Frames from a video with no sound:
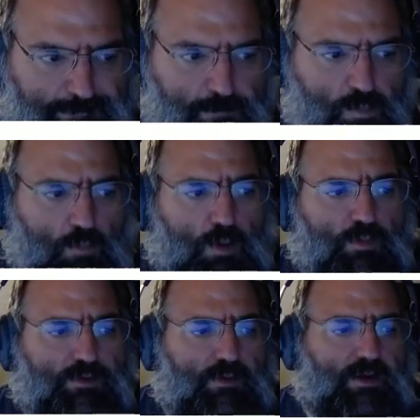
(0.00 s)
What we're
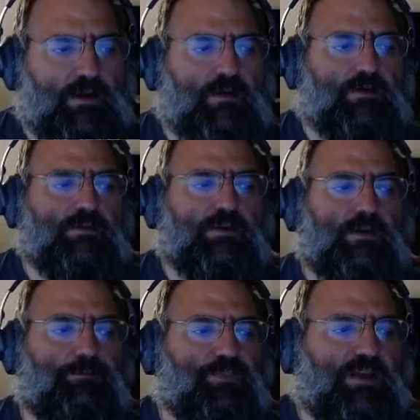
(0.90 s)
doing here is,
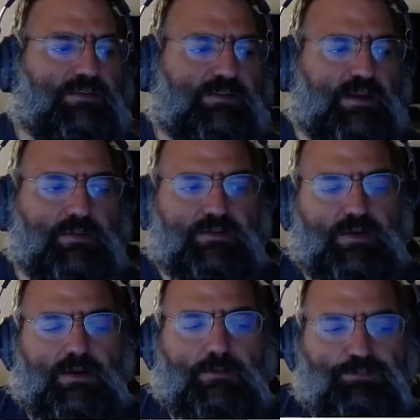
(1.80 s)
as the statements
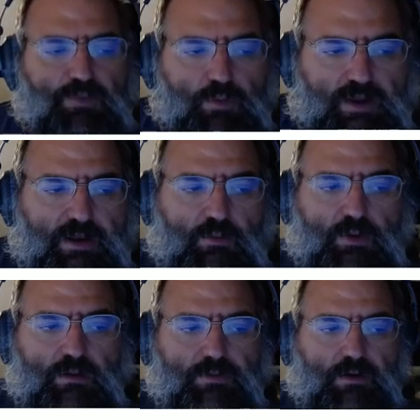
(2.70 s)
say, we're getting rid
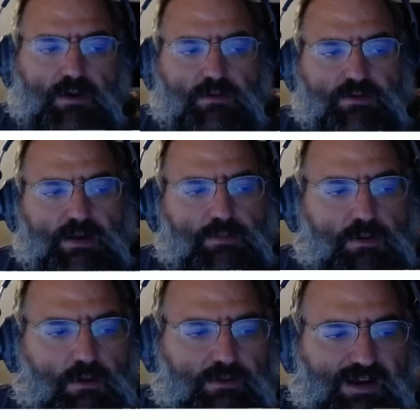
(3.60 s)
of a table
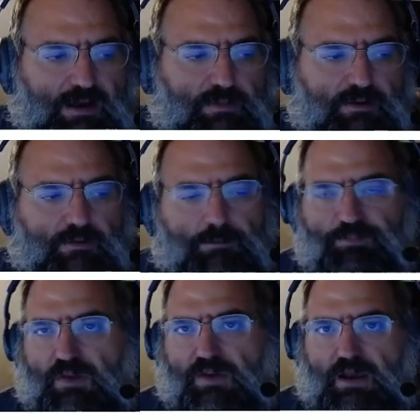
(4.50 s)
called diamonds
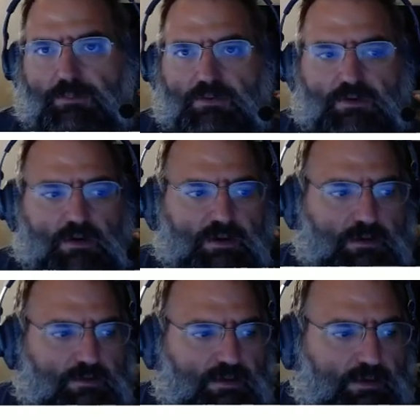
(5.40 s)
if it happens to already
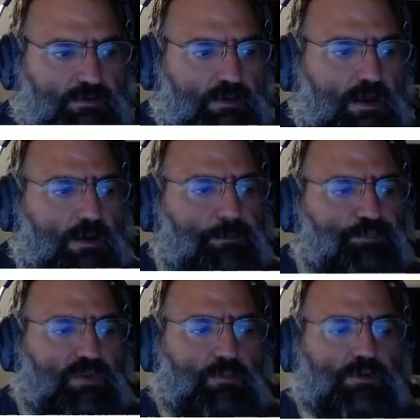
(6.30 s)
exist.
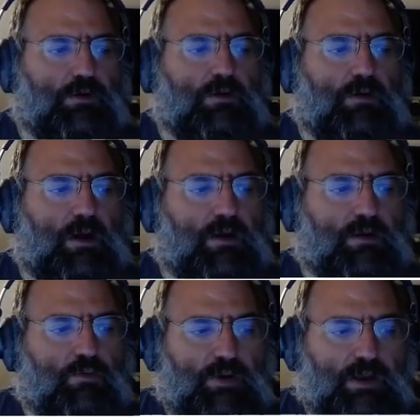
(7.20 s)
Then we're turning around and
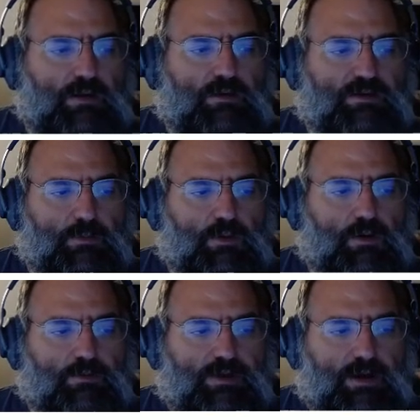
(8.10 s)
creating a table
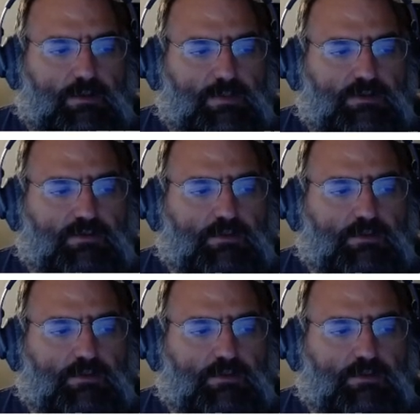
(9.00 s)
called diamonds